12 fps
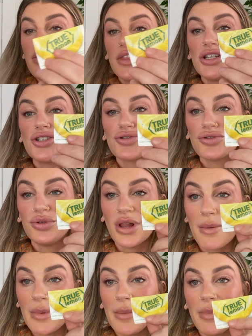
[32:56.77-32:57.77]
This True
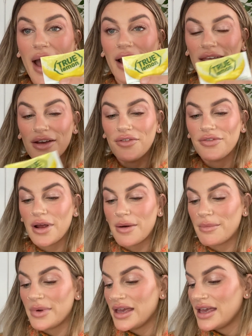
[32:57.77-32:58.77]
Lemon packet
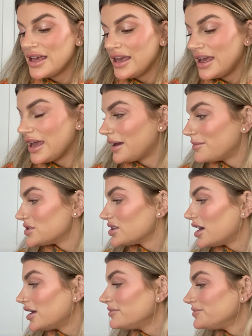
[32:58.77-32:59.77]
from
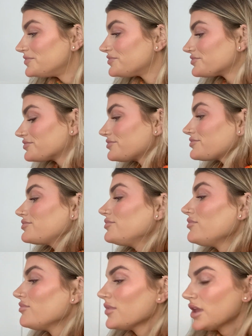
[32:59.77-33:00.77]
Amazon,
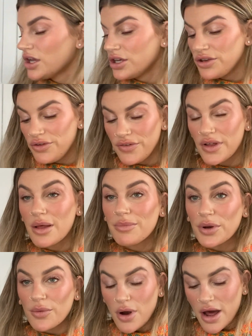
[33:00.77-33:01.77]
you fill
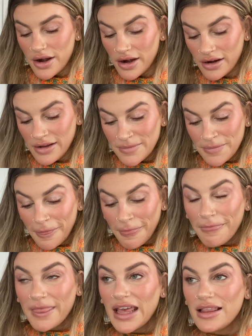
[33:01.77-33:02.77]
up your water.
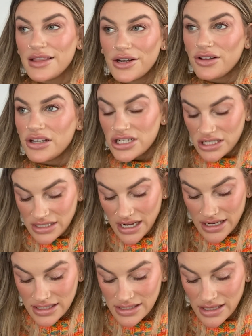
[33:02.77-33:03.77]
It literally just
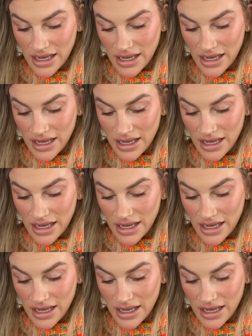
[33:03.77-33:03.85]
tastes